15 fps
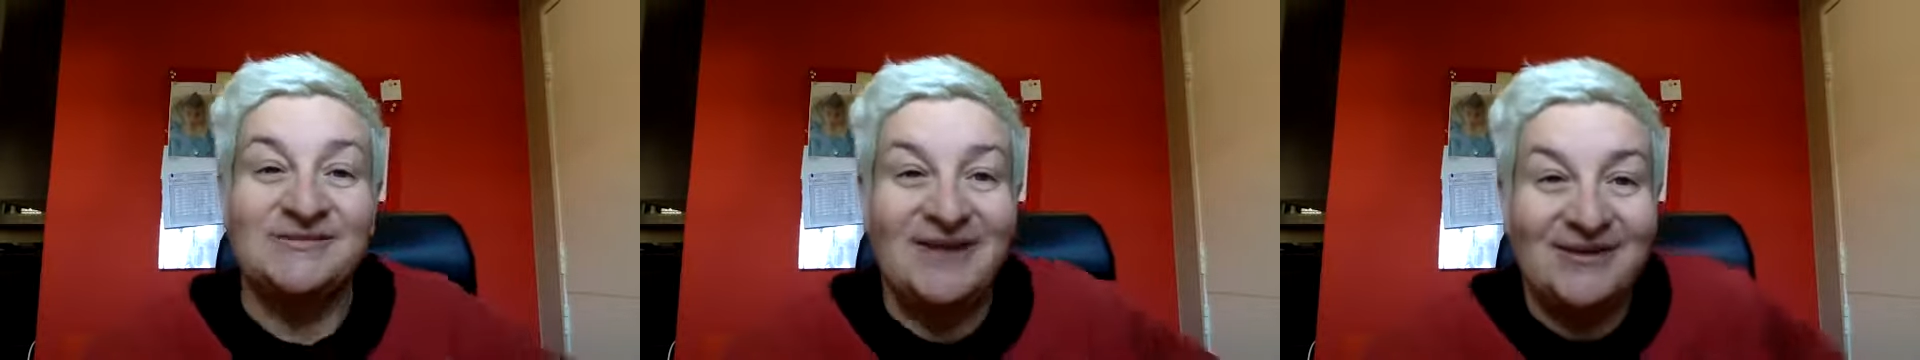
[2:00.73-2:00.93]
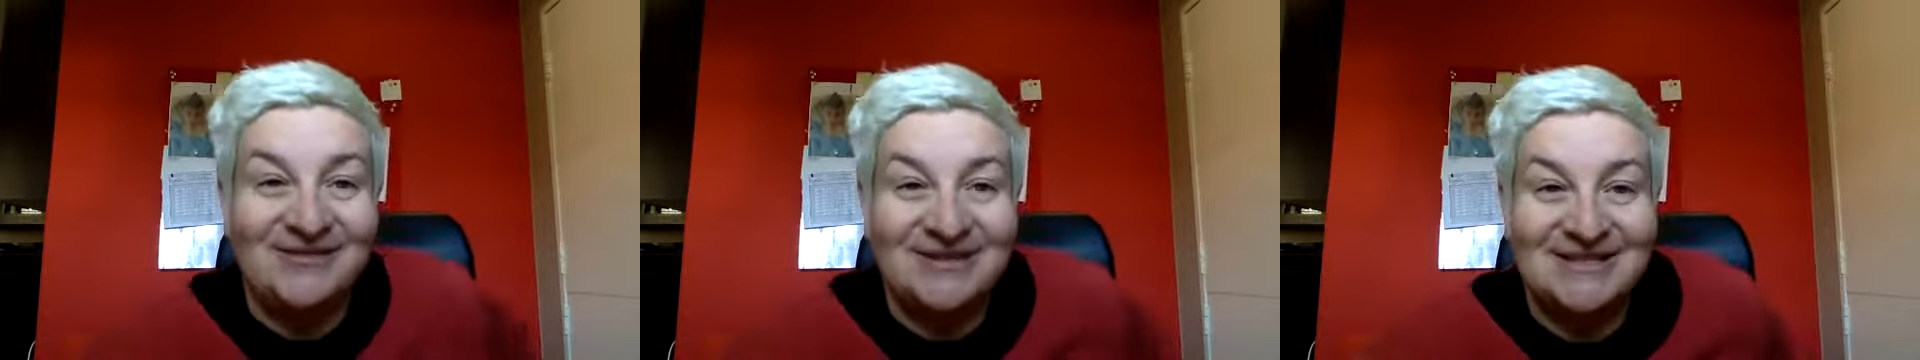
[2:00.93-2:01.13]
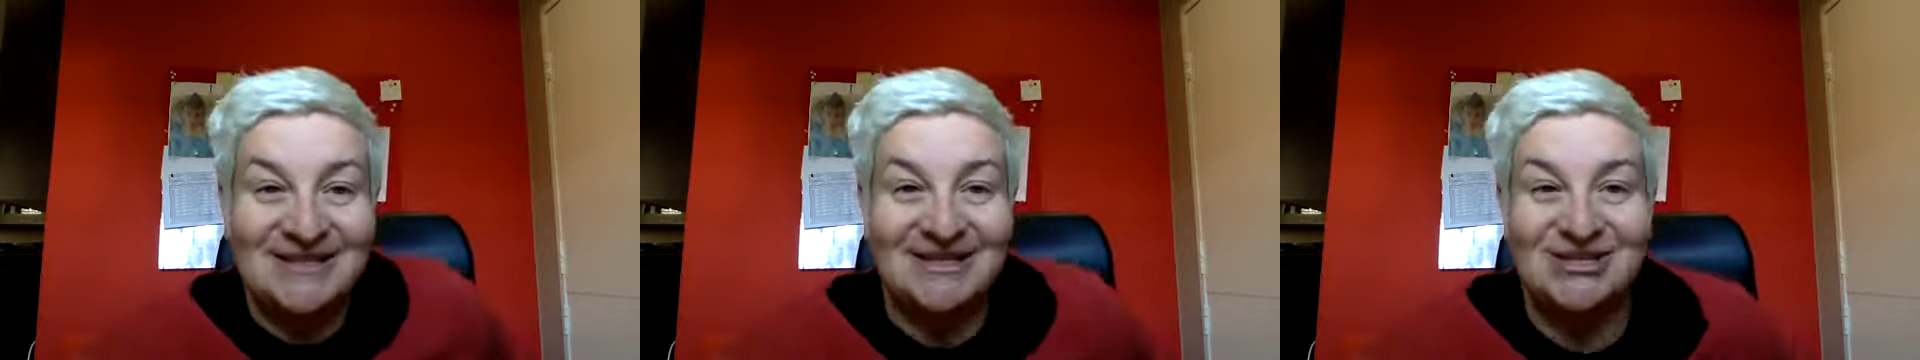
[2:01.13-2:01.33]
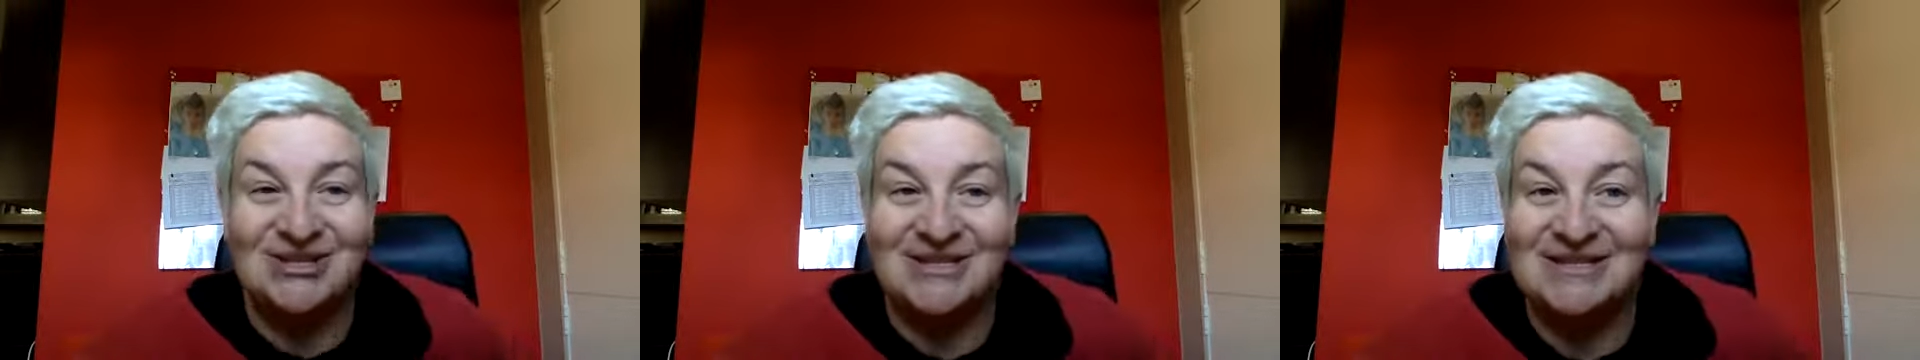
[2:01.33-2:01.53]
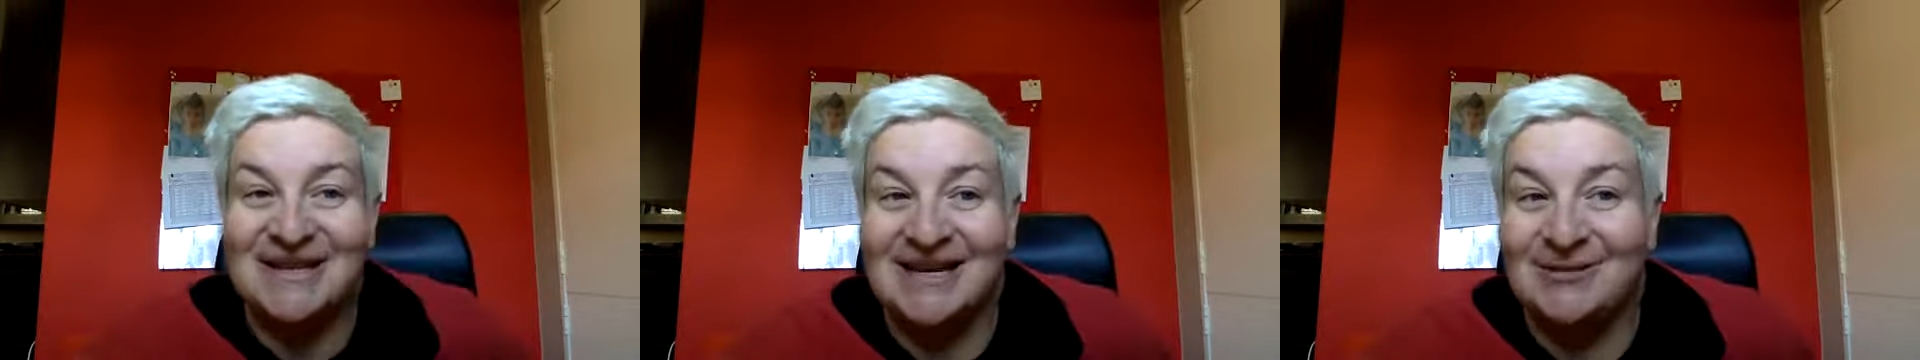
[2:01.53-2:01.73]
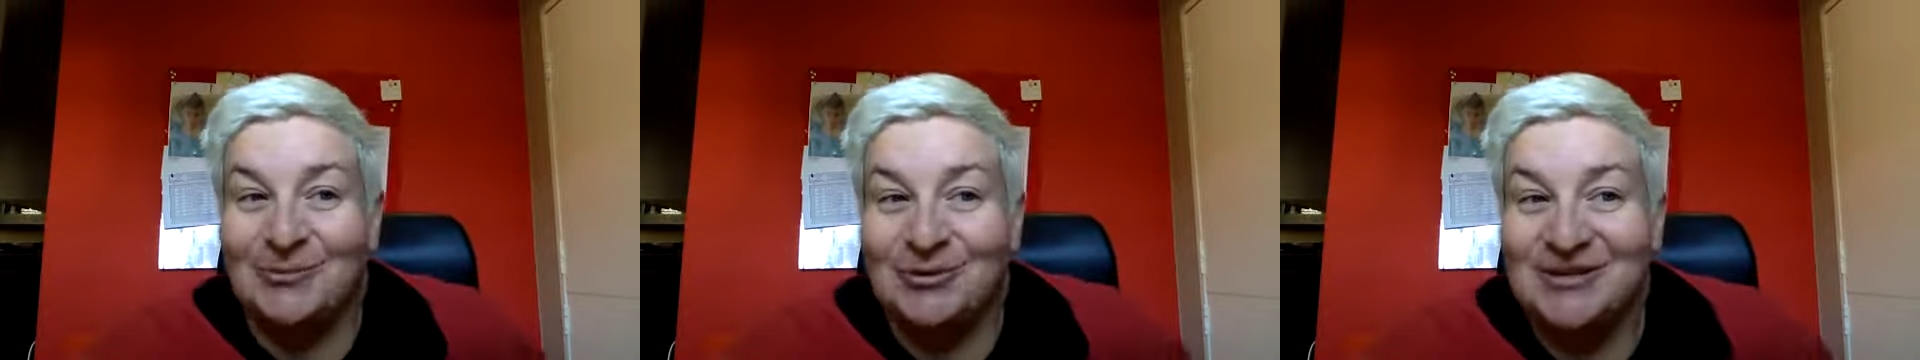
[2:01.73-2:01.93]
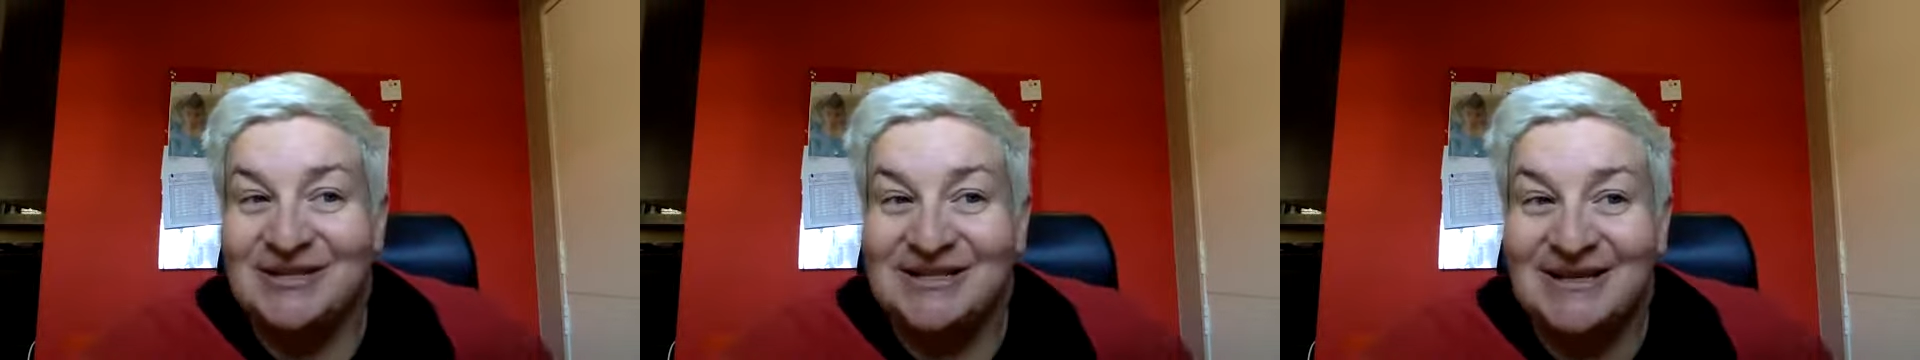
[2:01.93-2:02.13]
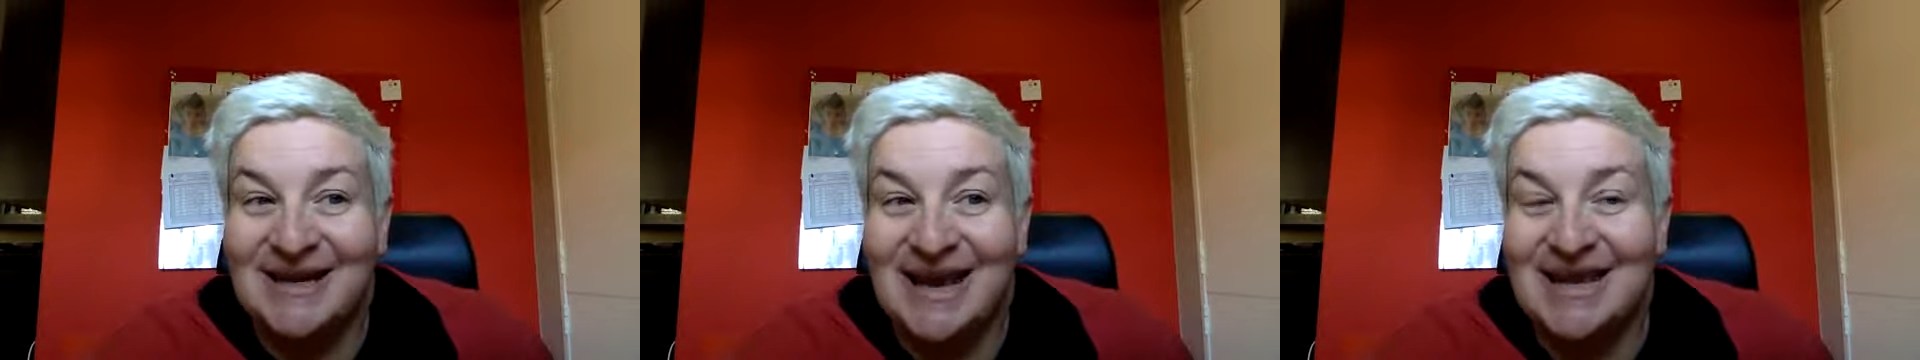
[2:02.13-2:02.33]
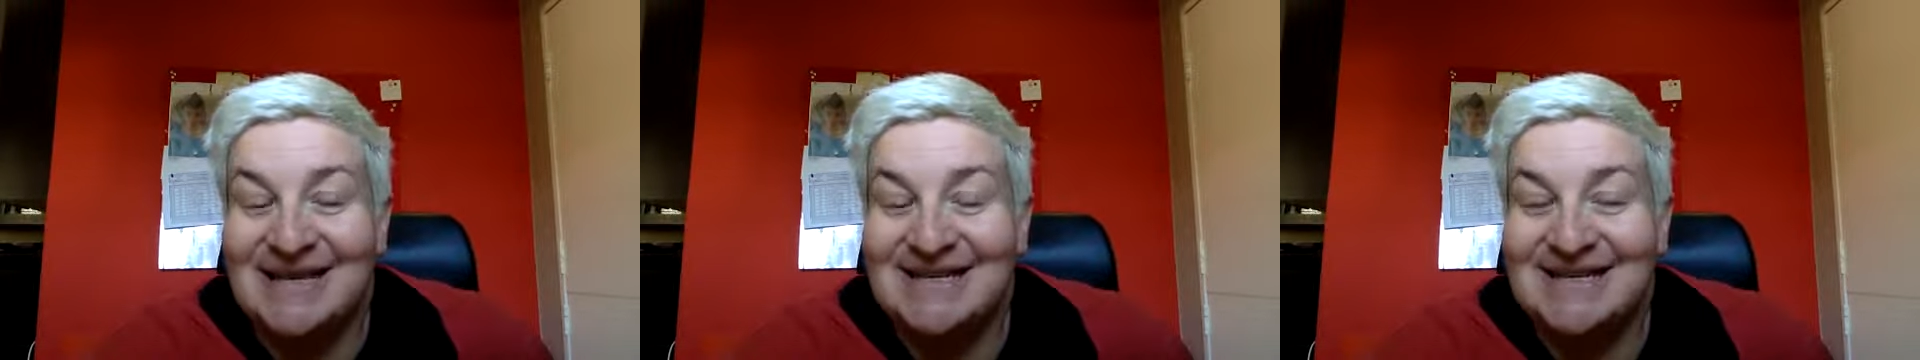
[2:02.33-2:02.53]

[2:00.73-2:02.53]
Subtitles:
favorite teachers and wanted to get